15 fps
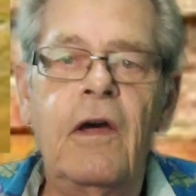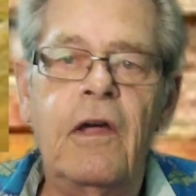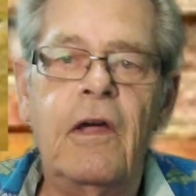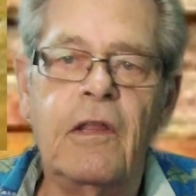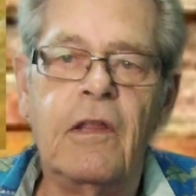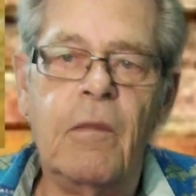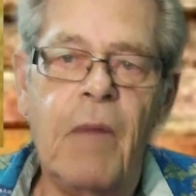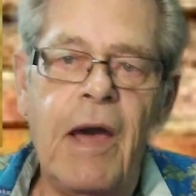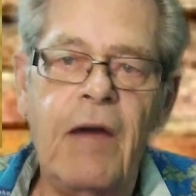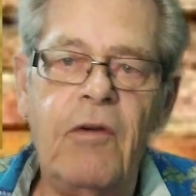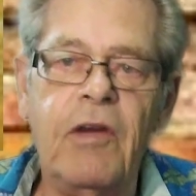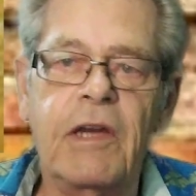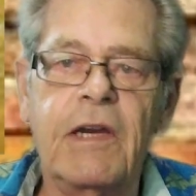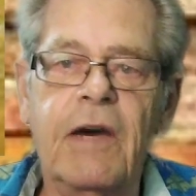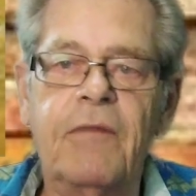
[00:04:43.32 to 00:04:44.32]
The man
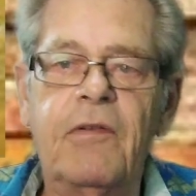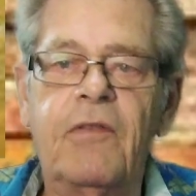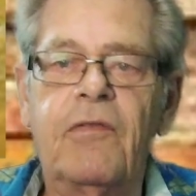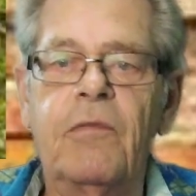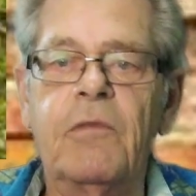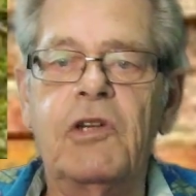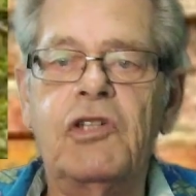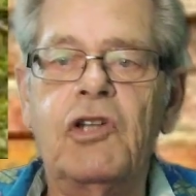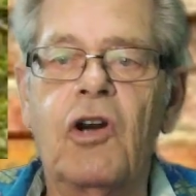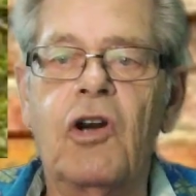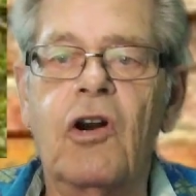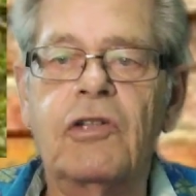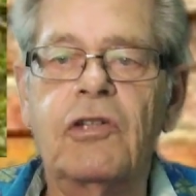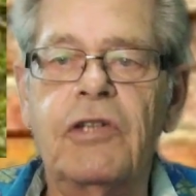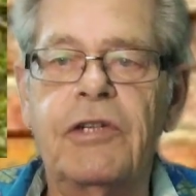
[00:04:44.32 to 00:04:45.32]
recovered from the
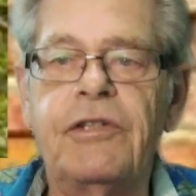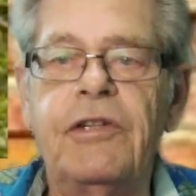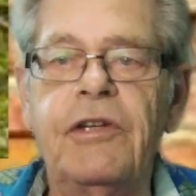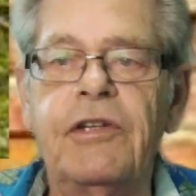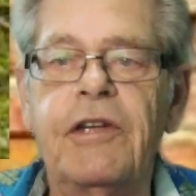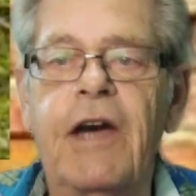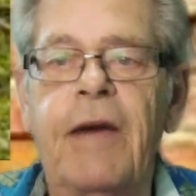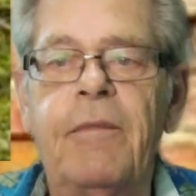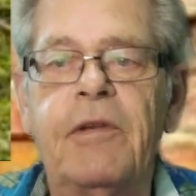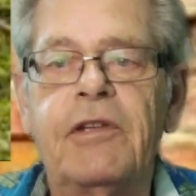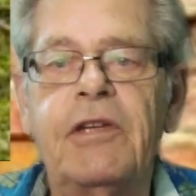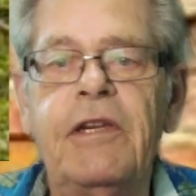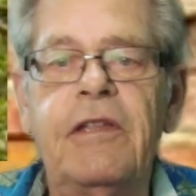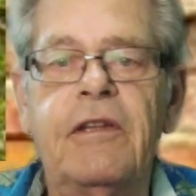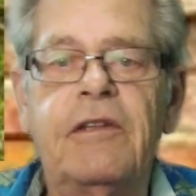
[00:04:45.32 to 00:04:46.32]
shock just in time to
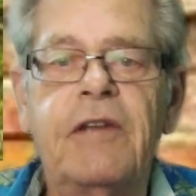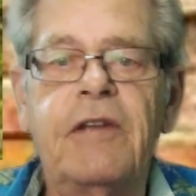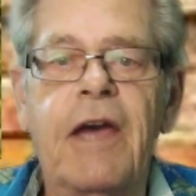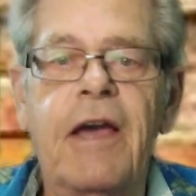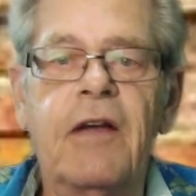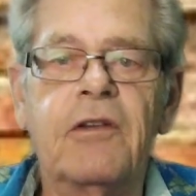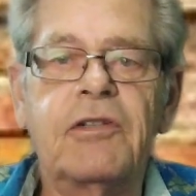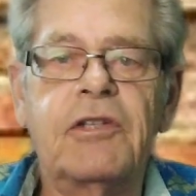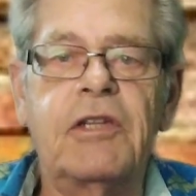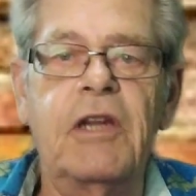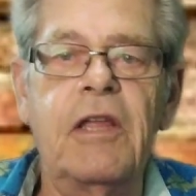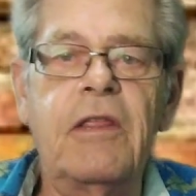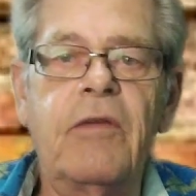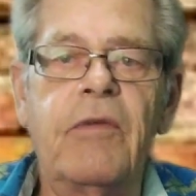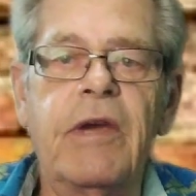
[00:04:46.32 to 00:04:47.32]
see the tail
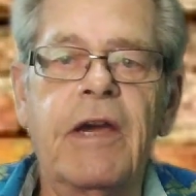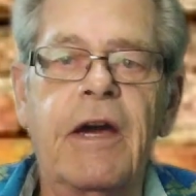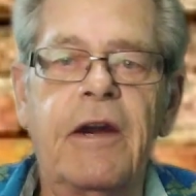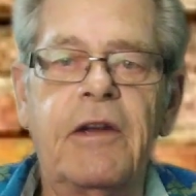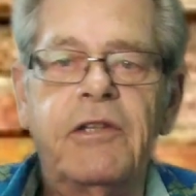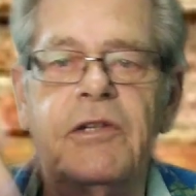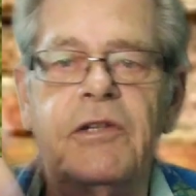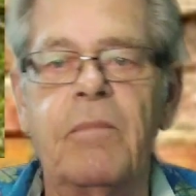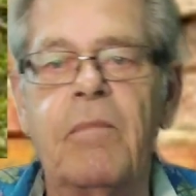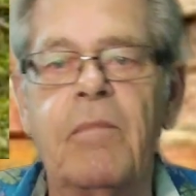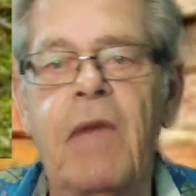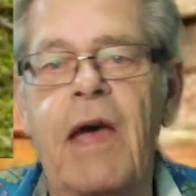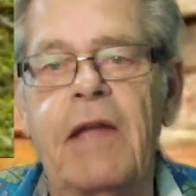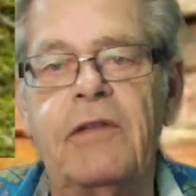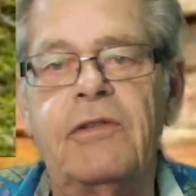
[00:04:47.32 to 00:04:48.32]
slithering under some
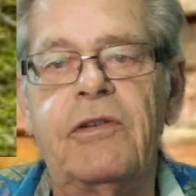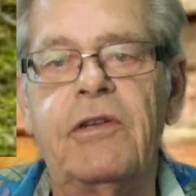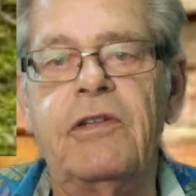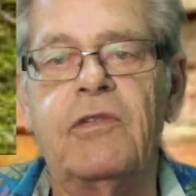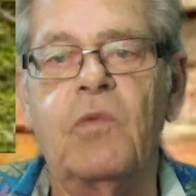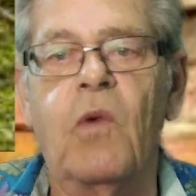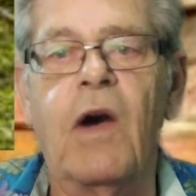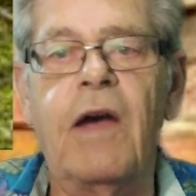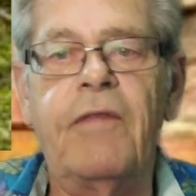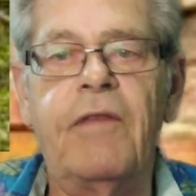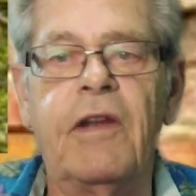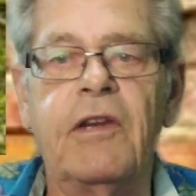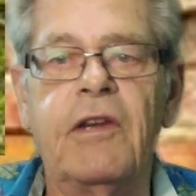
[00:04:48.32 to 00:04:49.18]
mats his wife